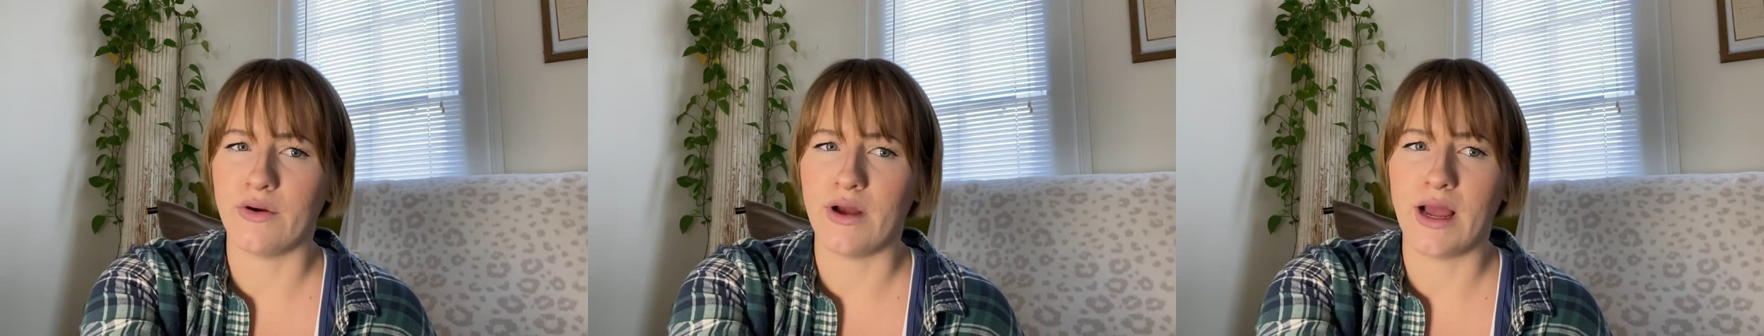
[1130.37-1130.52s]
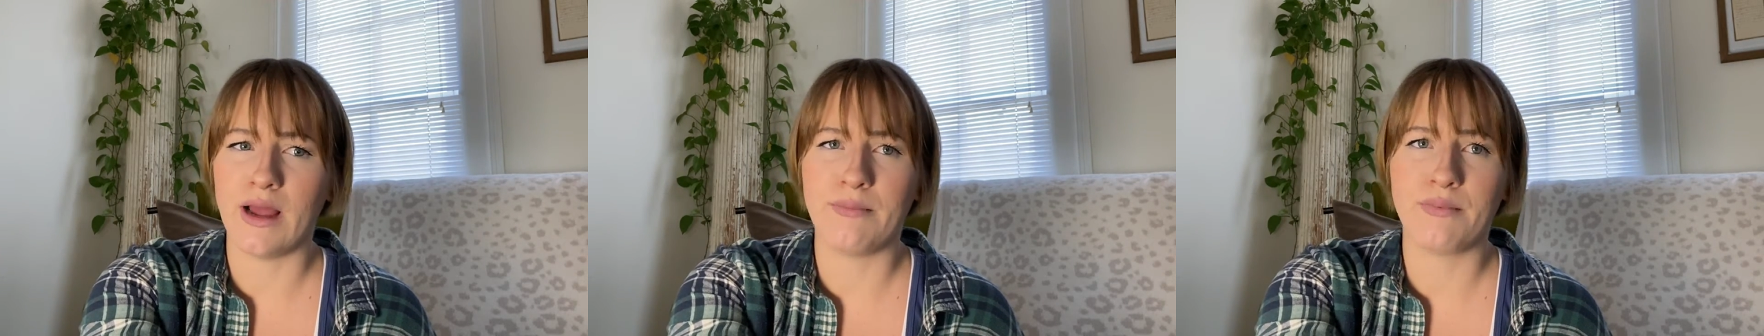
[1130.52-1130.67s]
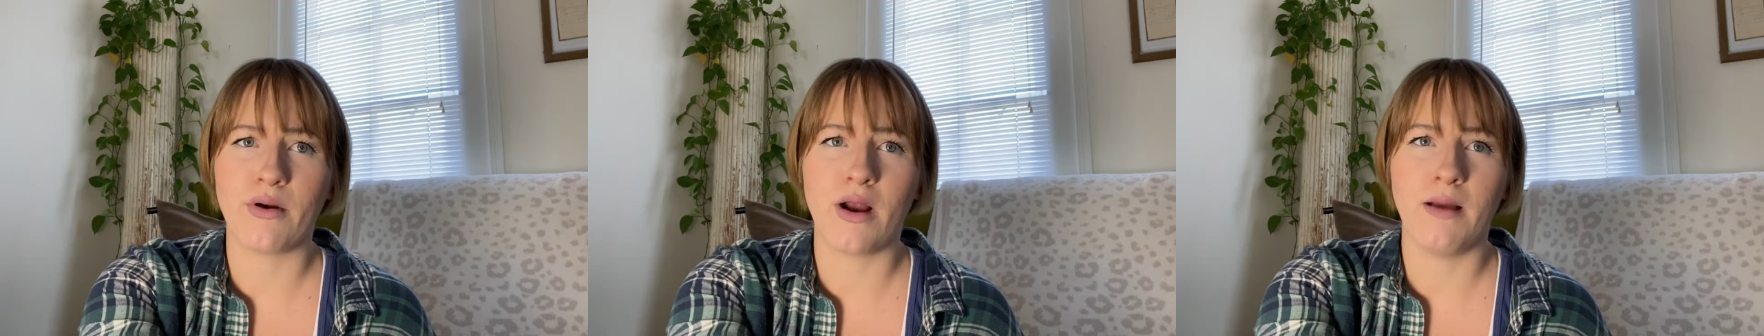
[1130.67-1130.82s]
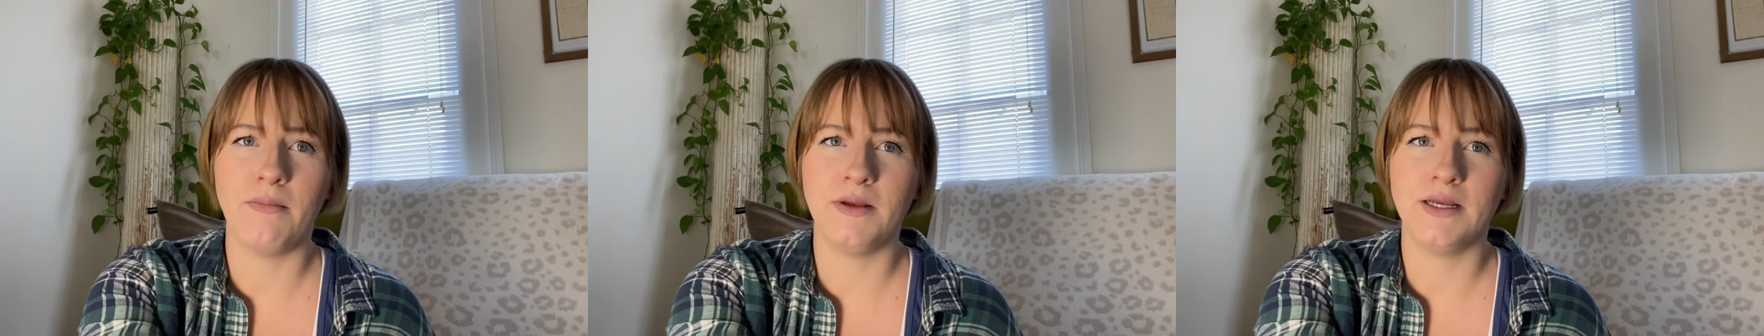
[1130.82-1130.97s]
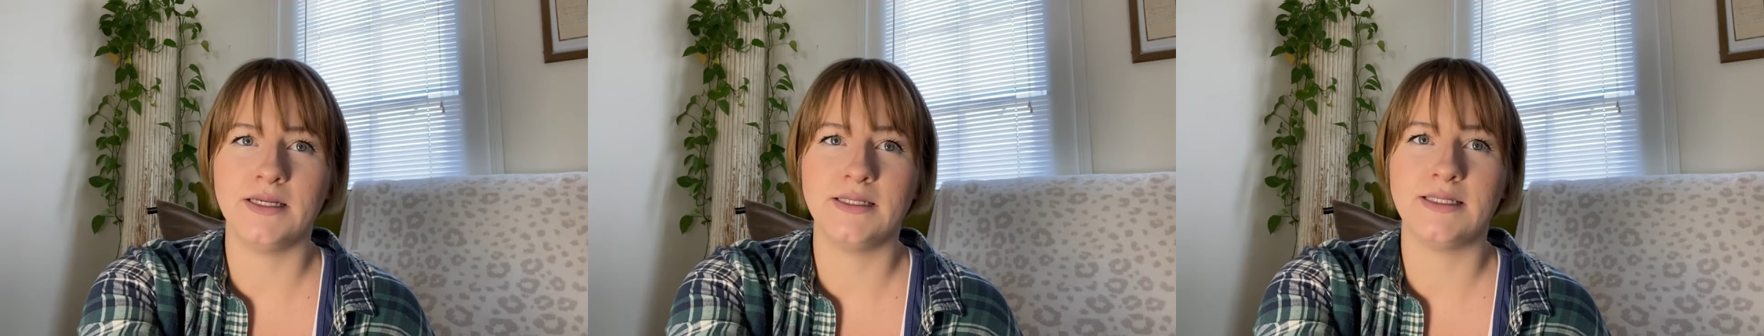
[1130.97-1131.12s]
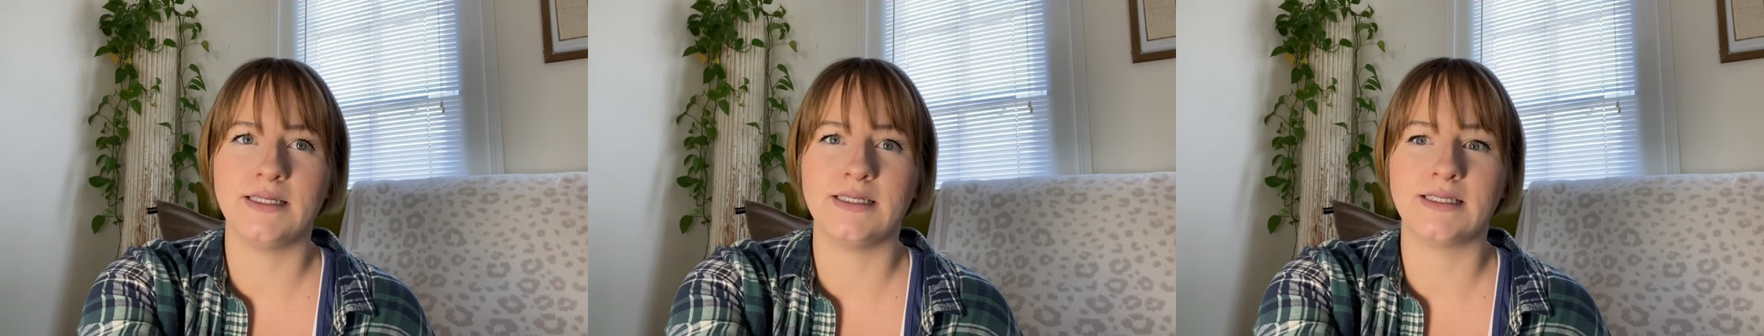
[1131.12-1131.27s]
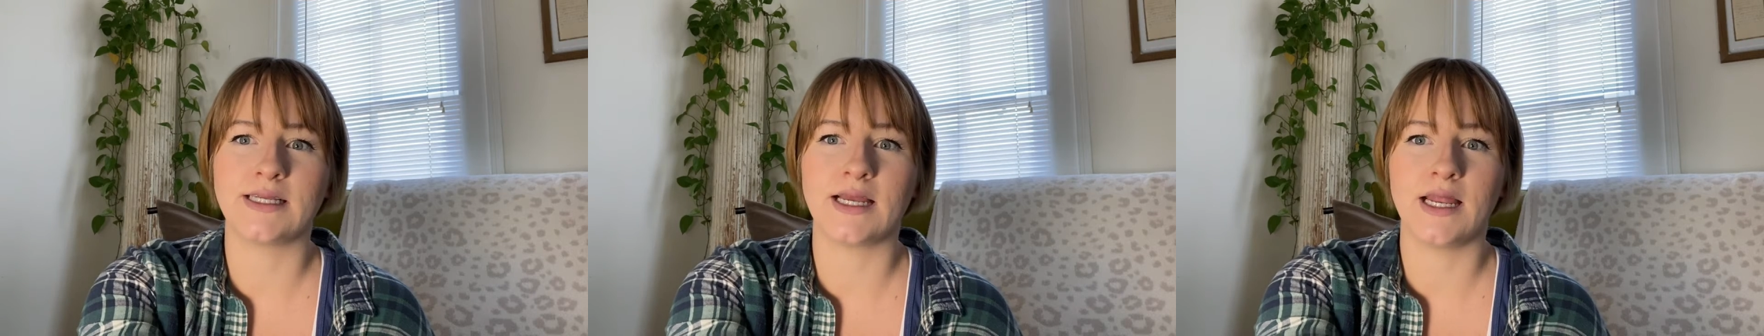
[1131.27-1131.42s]
I promise
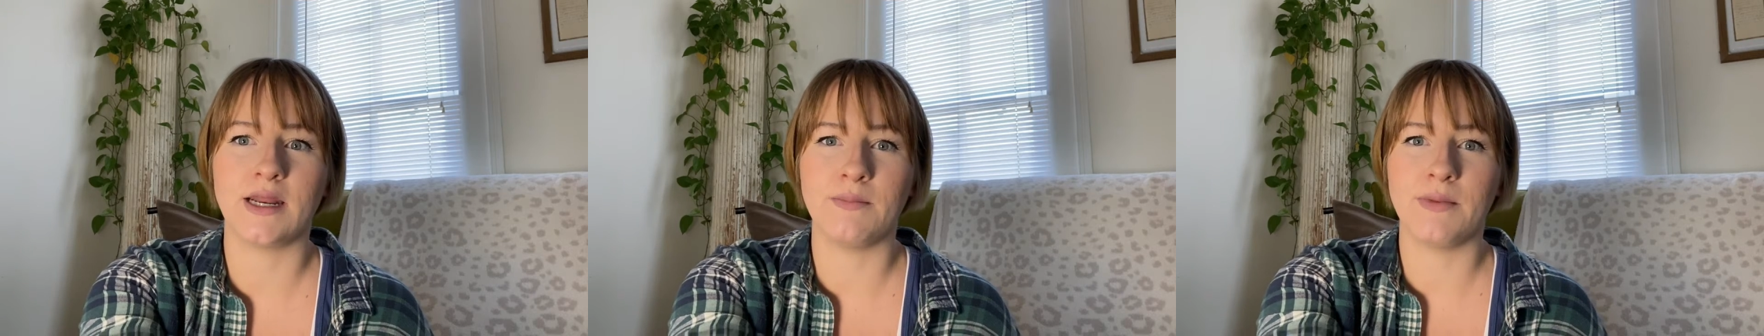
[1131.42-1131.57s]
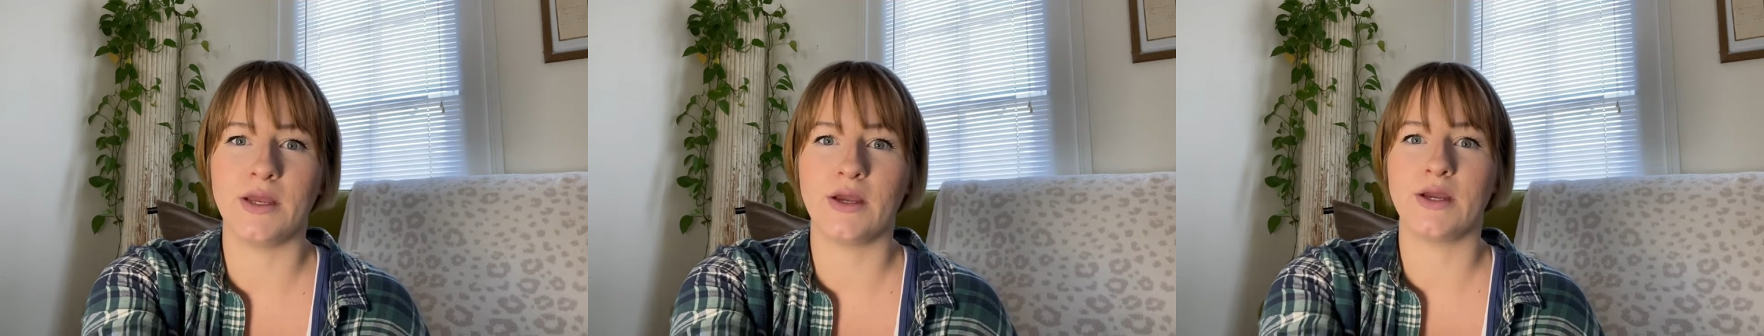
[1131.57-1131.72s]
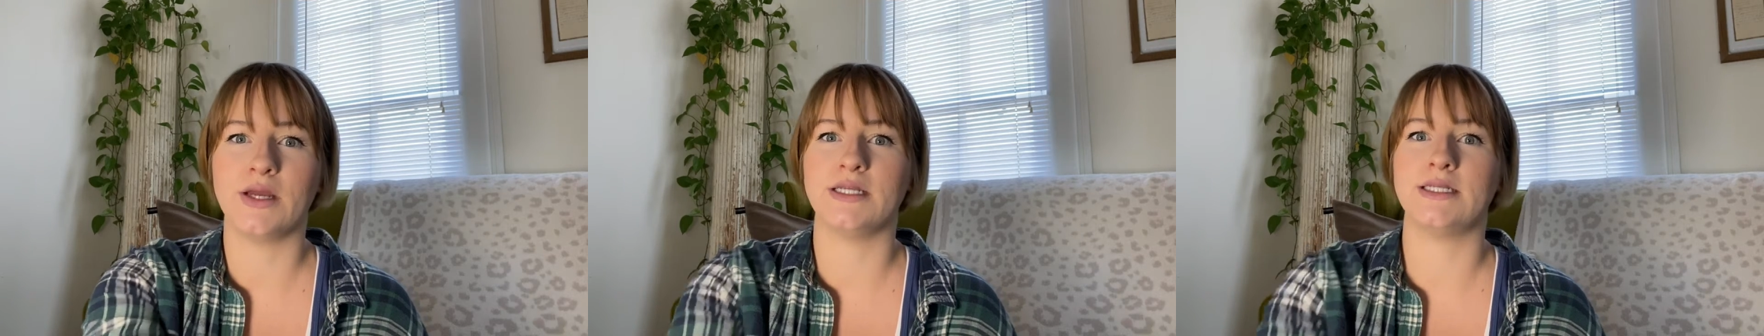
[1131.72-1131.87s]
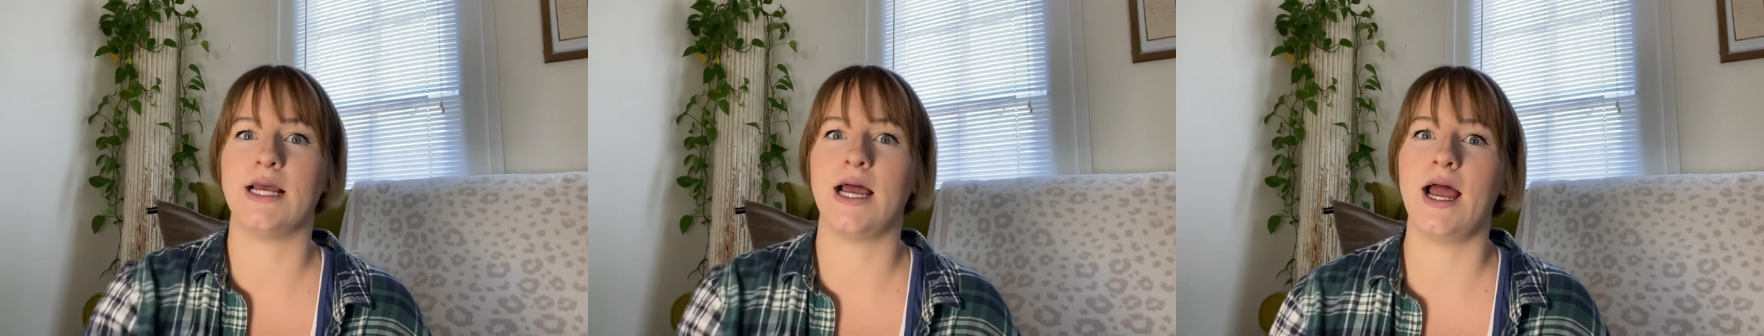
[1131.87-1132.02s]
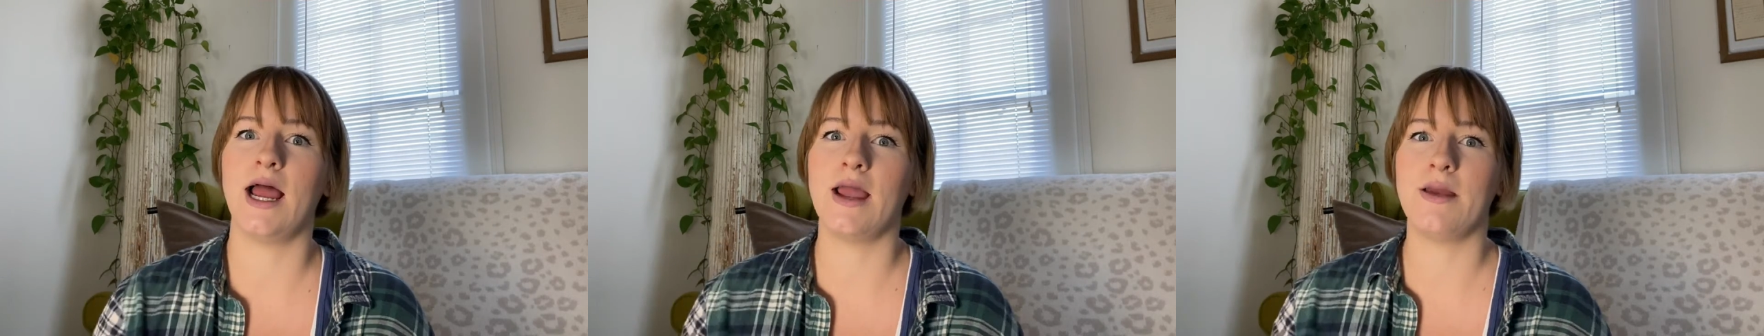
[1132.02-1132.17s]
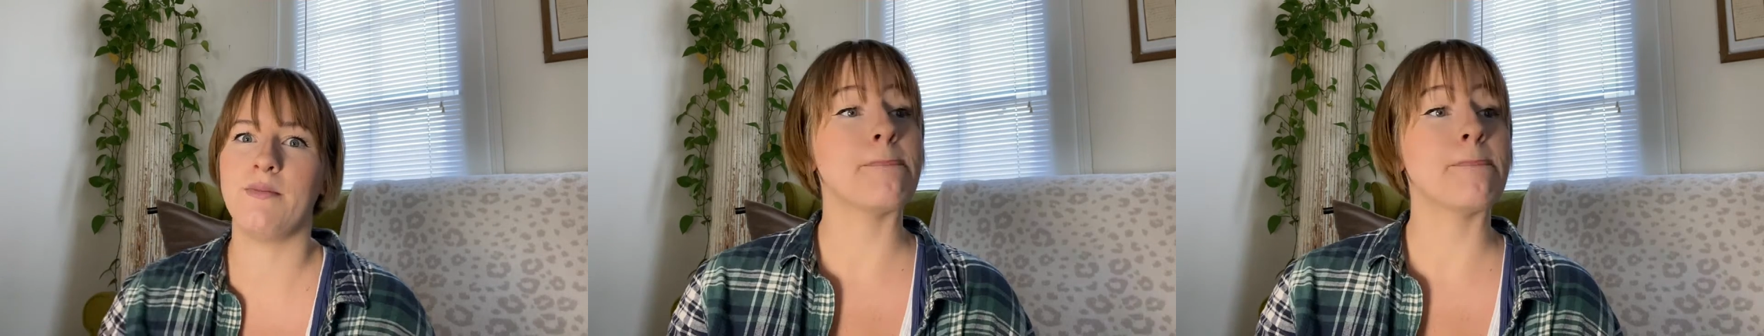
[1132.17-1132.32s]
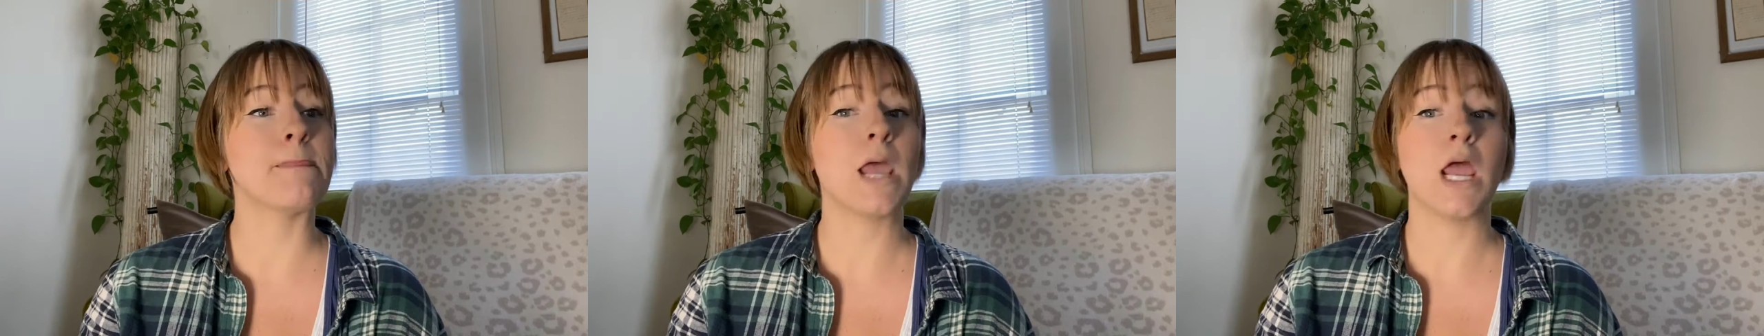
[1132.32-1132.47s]
it's going to be a good
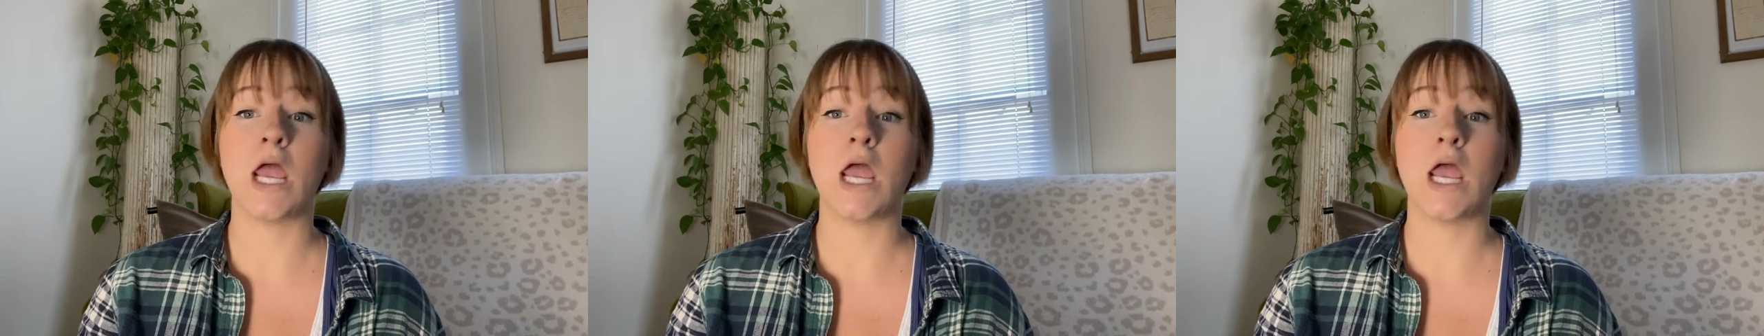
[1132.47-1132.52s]
time.